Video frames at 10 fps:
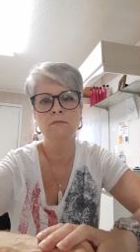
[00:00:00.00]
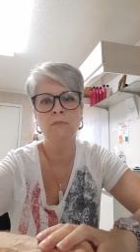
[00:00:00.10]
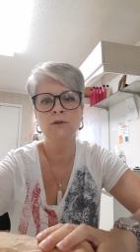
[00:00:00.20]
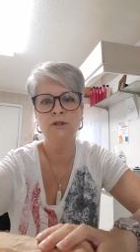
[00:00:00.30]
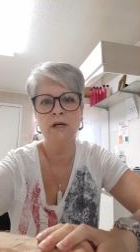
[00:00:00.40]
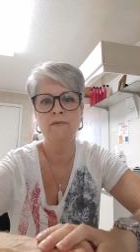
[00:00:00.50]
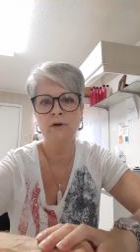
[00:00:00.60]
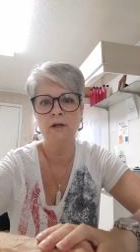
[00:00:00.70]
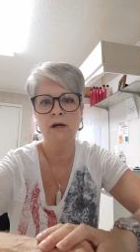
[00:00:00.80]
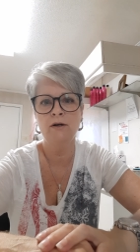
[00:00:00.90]
most
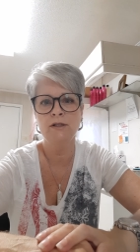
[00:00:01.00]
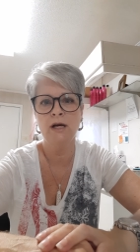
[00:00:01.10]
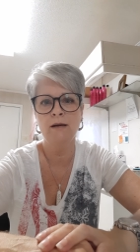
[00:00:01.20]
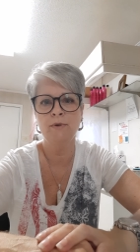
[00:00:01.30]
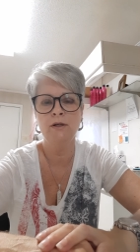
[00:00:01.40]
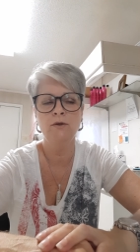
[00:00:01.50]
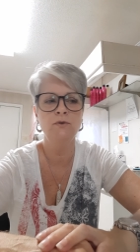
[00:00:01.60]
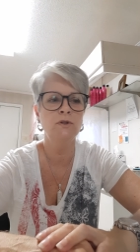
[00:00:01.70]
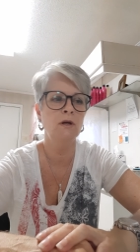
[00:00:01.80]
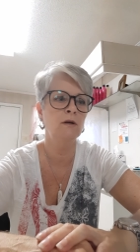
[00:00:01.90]
every hair type can
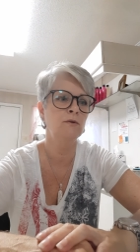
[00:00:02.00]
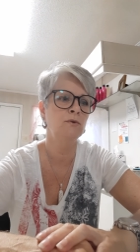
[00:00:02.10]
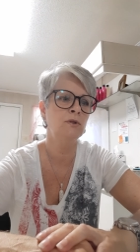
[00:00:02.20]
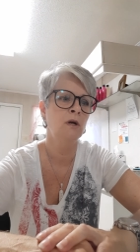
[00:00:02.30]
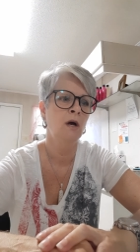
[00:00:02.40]
use those.